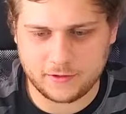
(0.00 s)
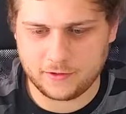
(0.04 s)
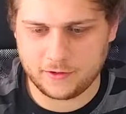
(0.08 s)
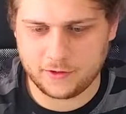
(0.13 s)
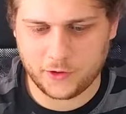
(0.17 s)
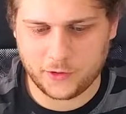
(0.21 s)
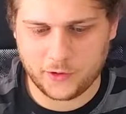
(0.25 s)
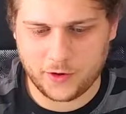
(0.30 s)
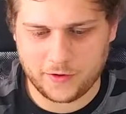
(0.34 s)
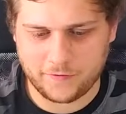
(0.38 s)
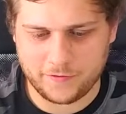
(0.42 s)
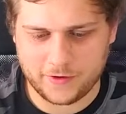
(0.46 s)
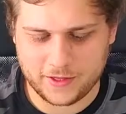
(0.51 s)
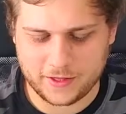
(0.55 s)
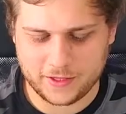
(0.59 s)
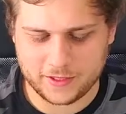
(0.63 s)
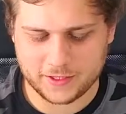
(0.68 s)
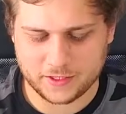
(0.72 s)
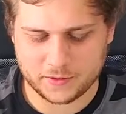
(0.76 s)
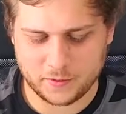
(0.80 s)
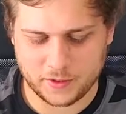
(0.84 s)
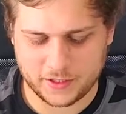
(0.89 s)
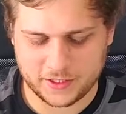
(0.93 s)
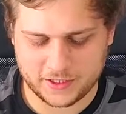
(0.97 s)
don't have anything
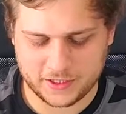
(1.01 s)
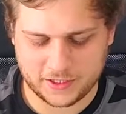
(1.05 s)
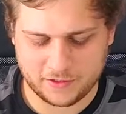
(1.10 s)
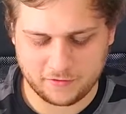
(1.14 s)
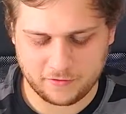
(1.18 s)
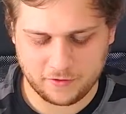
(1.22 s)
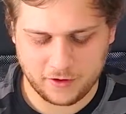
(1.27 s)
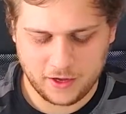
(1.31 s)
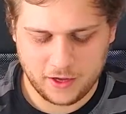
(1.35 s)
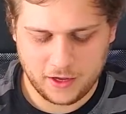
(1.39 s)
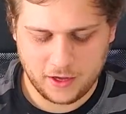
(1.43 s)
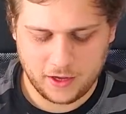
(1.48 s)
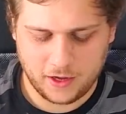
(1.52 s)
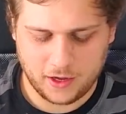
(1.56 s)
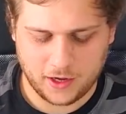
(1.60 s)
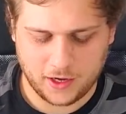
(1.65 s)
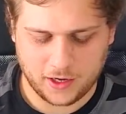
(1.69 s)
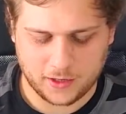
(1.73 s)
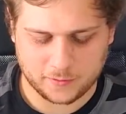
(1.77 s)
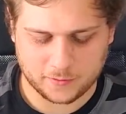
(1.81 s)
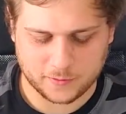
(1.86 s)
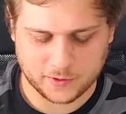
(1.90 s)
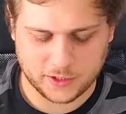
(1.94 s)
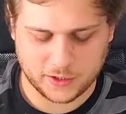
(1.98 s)
expensive.
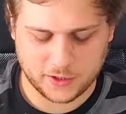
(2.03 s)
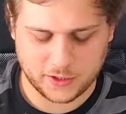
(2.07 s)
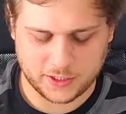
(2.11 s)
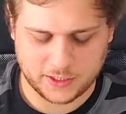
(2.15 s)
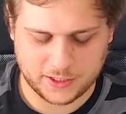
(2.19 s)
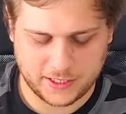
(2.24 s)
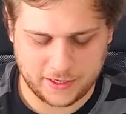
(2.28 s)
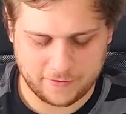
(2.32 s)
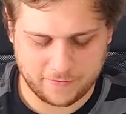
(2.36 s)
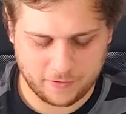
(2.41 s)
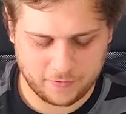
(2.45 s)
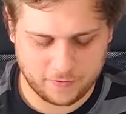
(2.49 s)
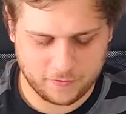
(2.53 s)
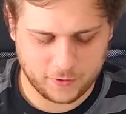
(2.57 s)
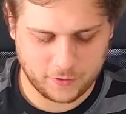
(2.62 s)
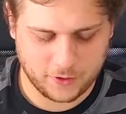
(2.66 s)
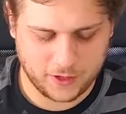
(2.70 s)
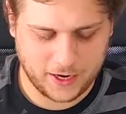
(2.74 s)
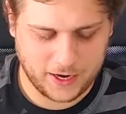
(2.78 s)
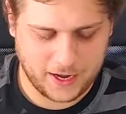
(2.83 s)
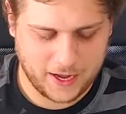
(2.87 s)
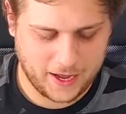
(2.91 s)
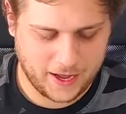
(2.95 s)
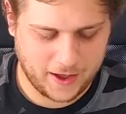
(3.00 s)
So I just have the few
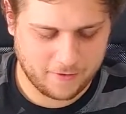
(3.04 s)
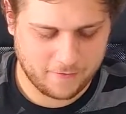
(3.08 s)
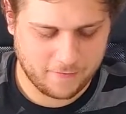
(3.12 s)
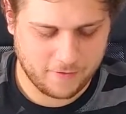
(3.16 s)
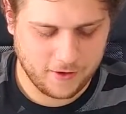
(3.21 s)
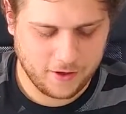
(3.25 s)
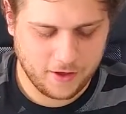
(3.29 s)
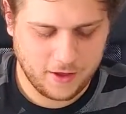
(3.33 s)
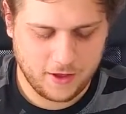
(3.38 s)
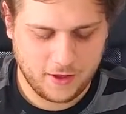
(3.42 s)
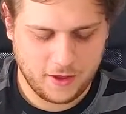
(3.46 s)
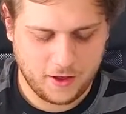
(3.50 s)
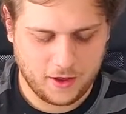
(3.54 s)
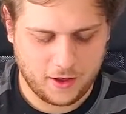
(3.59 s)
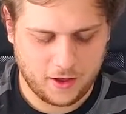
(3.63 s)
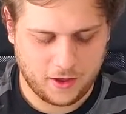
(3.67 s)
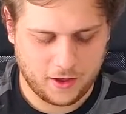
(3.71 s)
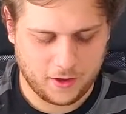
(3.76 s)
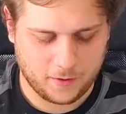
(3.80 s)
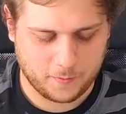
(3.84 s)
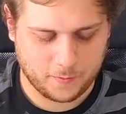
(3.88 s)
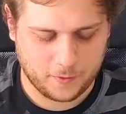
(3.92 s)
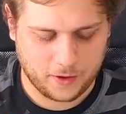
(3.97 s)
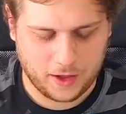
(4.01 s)
that I have.
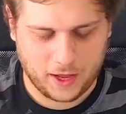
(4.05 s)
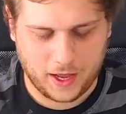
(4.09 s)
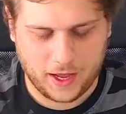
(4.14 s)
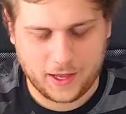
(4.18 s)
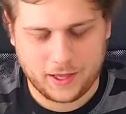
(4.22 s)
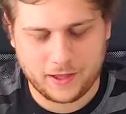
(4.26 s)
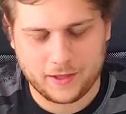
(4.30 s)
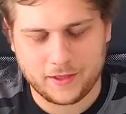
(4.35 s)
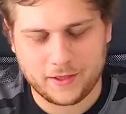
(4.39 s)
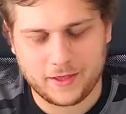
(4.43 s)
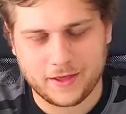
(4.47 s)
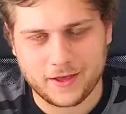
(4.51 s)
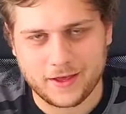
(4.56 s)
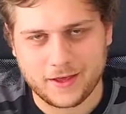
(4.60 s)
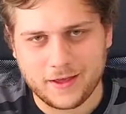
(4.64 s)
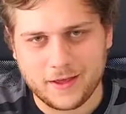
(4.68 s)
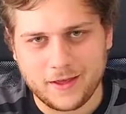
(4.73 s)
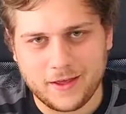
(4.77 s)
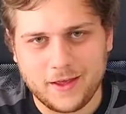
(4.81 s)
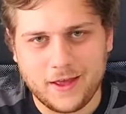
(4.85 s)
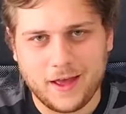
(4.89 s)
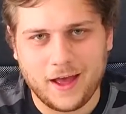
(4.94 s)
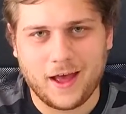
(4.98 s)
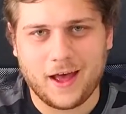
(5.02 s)
I like
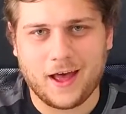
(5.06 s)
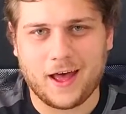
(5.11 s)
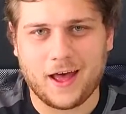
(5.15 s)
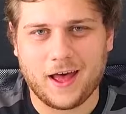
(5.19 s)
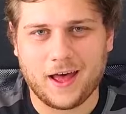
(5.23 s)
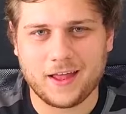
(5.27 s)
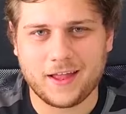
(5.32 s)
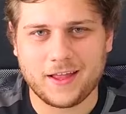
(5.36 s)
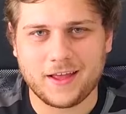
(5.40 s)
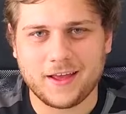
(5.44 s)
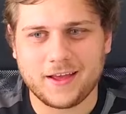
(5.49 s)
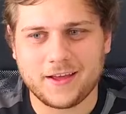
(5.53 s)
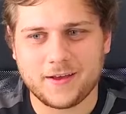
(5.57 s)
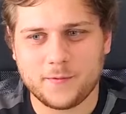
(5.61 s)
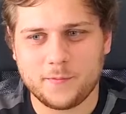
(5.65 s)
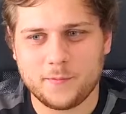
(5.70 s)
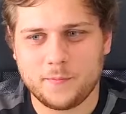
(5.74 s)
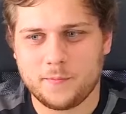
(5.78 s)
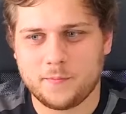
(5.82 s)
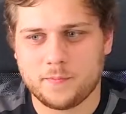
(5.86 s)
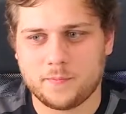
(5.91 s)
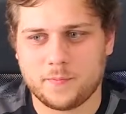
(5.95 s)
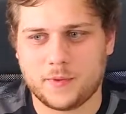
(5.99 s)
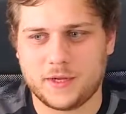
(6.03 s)
them,
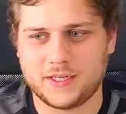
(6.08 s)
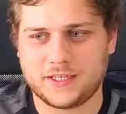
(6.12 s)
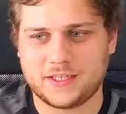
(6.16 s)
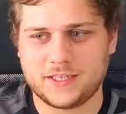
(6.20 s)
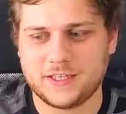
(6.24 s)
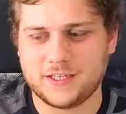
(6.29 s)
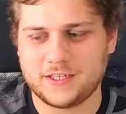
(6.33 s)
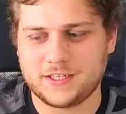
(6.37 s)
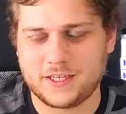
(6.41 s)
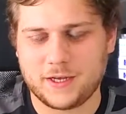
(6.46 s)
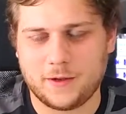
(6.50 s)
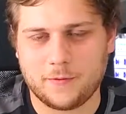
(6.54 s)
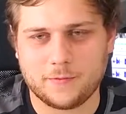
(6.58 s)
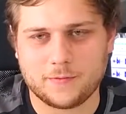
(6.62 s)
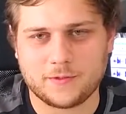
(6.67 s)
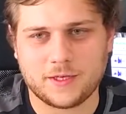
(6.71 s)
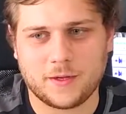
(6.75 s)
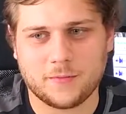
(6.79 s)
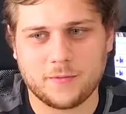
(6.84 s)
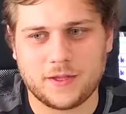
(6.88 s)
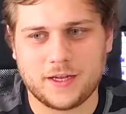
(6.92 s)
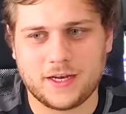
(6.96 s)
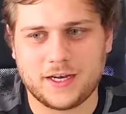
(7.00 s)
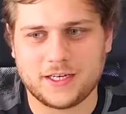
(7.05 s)
but there's
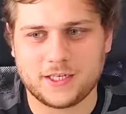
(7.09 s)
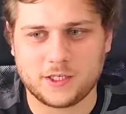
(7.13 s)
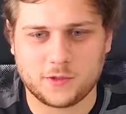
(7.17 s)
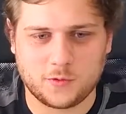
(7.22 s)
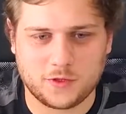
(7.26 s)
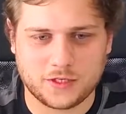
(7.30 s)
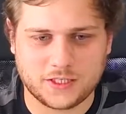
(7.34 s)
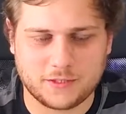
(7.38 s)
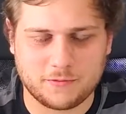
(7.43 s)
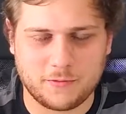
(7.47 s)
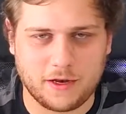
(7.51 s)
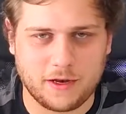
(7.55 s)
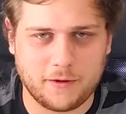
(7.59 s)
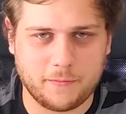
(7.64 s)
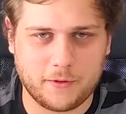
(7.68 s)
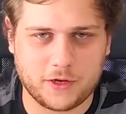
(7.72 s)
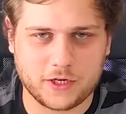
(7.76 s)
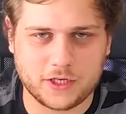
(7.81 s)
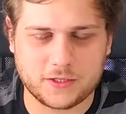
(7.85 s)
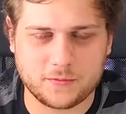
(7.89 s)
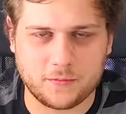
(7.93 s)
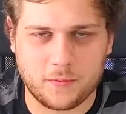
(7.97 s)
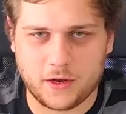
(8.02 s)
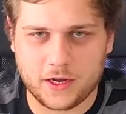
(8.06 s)
something I just want to spend a
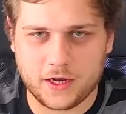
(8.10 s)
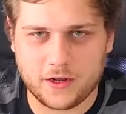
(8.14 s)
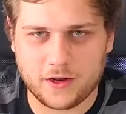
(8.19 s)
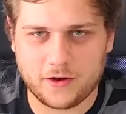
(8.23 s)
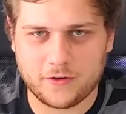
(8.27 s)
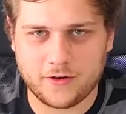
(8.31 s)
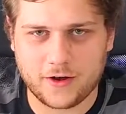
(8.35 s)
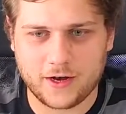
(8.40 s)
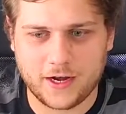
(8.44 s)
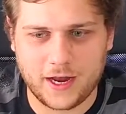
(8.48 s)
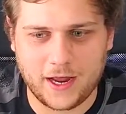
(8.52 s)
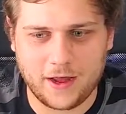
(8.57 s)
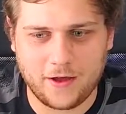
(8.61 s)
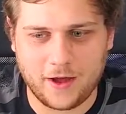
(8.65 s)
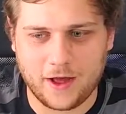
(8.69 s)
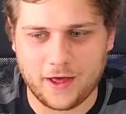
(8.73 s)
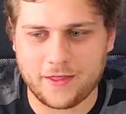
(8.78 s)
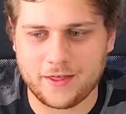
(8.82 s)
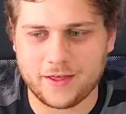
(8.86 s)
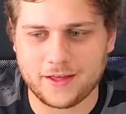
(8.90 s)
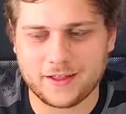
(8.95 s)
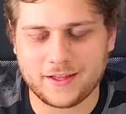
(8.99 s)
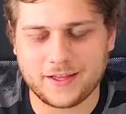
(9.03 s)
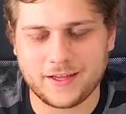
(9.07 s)
bunch of money on right now. I
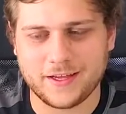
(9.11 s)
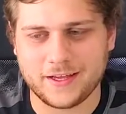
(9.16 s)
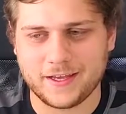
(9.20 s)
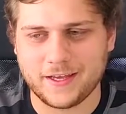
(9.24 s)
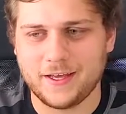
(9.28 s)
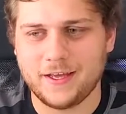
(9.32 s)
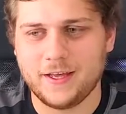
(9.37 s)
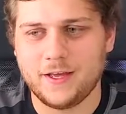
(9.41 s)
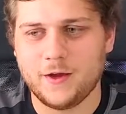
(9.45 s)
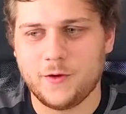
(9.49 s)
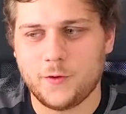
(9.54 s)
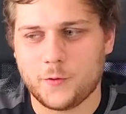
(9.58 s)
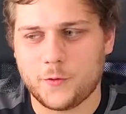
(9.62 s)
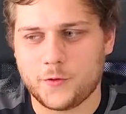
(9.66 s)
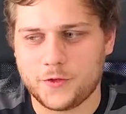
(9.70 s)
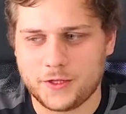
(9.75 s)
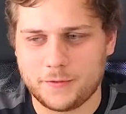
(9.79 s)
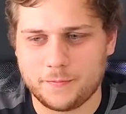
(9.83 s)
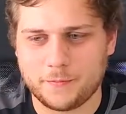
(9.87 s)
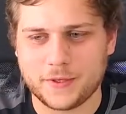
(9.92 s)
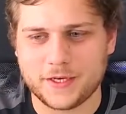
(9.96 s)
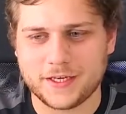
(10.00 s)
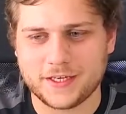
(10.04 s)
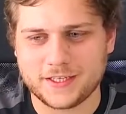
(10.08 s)
think like one
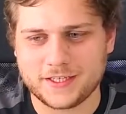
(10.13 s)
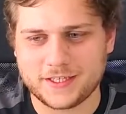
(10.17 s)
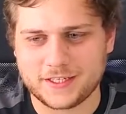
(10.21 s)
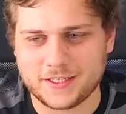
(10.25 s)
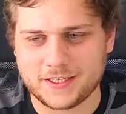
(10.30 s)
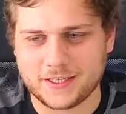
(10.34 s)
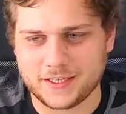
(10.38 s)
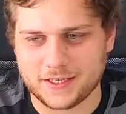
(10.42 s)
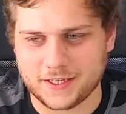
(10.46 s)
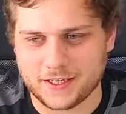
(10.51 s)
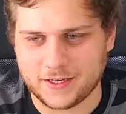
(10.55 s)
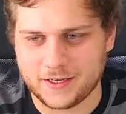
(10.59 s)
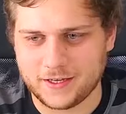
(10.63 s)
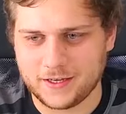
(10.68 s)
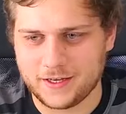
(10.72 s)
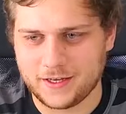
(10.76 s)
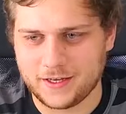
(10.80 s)
of the biggest like